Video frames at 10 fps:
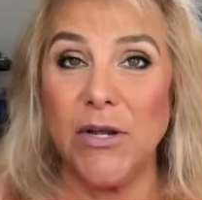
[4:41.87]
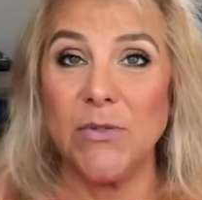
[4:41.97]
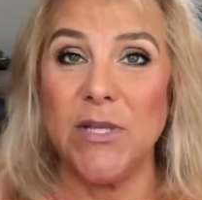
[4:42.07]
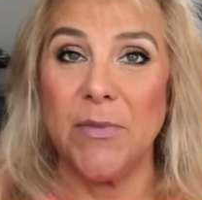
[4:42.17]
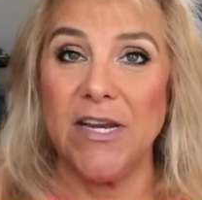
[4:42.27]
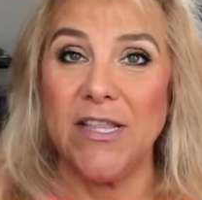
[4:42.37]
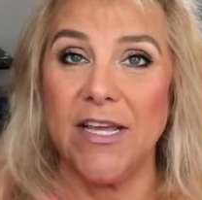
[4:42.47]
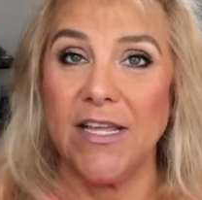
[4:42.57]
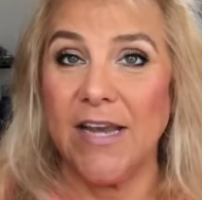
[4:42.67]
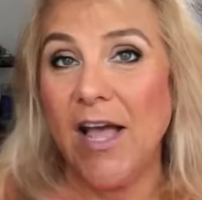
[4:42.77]
somebody
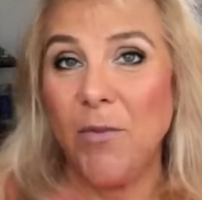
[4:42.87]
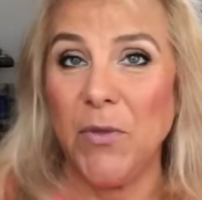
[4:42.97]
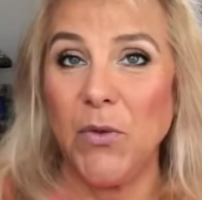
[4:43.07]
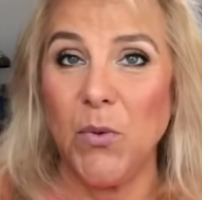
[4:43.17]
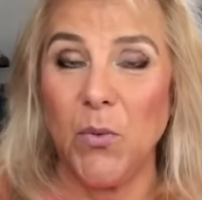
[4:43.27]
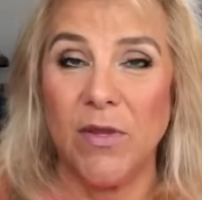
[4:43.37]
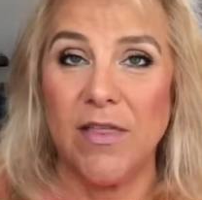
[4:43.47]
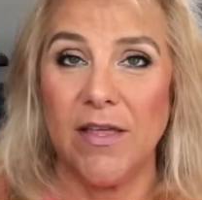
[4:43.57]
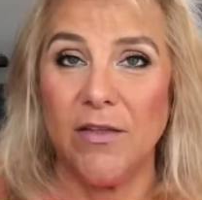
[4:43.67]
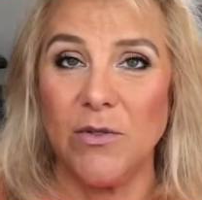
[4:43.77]
that can help you with
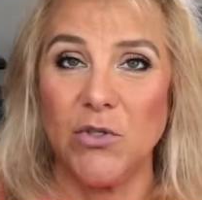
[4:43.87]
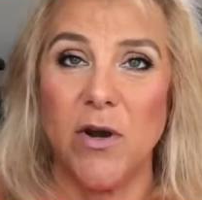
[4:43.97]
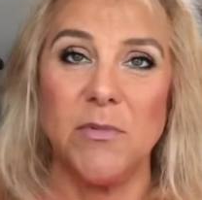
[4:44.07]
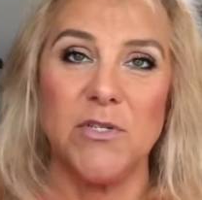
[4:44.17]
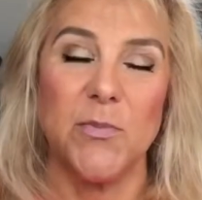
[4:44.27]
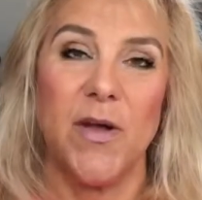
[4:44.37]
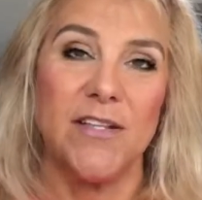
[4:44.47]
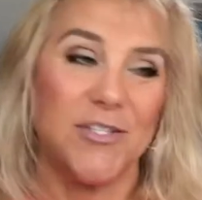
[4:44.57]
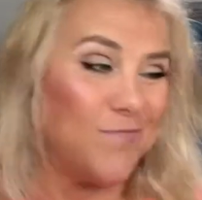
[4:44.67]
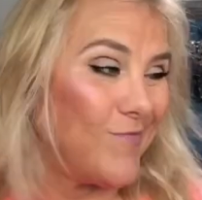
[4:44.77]
those trouble
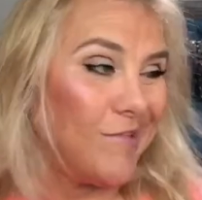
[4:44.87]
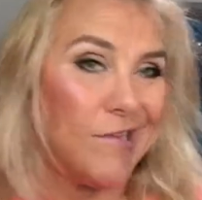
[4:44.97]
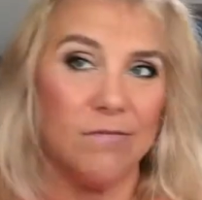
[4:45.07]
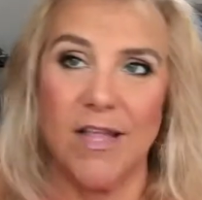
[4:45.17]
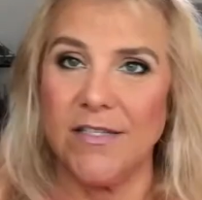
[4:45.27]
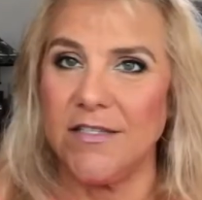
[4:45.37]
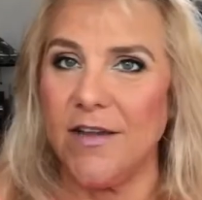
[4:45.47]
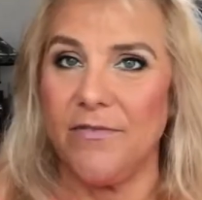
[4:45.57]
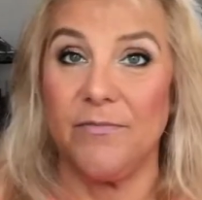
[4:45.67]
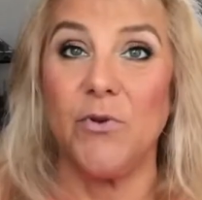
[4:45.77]
spots. That
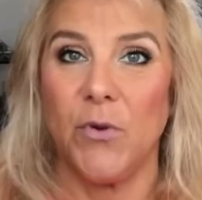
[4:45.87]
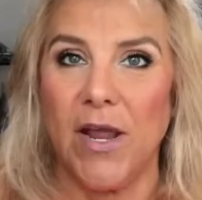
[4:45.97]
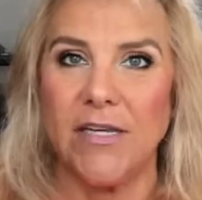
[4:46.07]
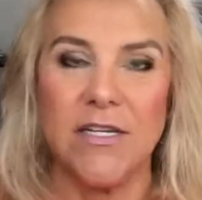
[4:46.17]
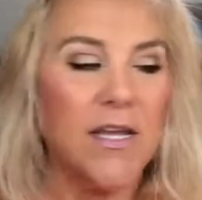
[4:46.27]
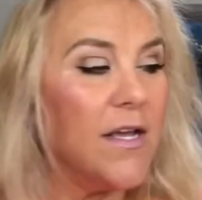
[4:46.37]
stuff, great.